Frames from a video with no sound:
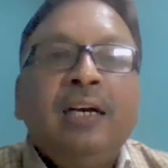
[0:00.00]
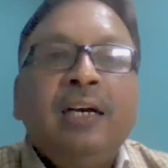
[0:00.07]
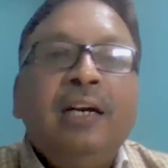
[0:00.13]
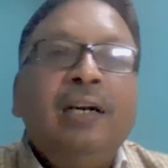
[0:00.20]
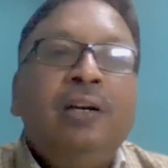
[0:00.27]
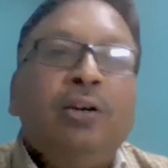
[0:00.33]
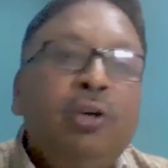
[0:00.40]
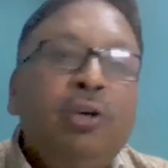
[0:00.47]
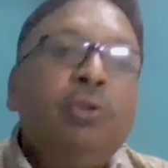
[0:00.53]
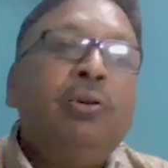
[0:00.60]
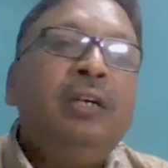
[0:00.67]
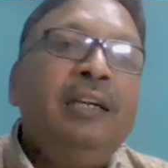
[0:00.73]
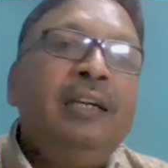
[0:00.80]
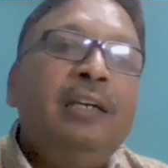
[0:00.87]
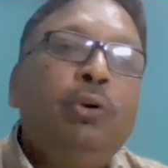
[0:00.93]
And not
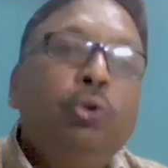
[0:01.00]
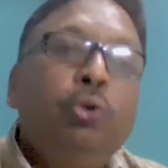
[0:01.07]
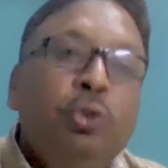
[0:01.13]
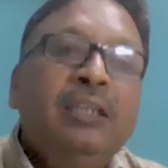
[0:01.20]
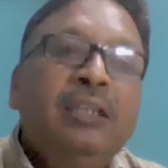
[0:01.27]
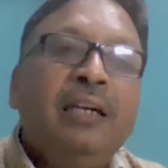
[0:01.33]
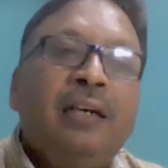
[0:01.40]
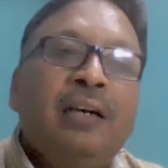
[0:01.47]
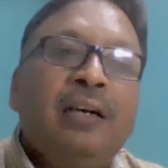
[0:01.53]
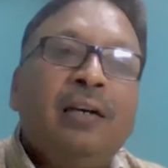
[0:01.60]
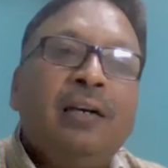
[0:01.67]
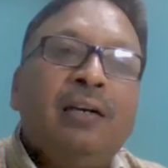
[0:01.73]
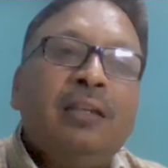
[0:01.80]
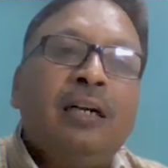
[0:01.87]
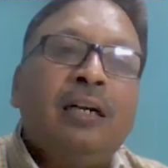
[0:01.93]
only losing
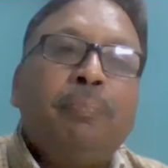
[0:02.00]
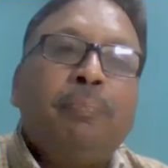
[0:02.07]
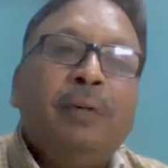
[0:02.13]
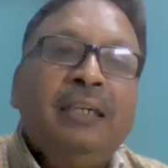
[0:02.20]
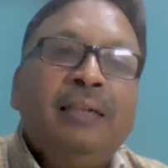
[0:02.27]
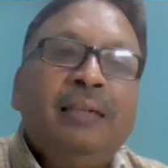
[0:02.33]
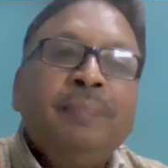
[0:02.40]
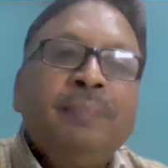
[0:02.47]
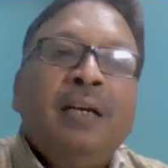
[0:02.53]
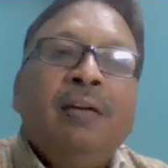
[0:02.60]
that money,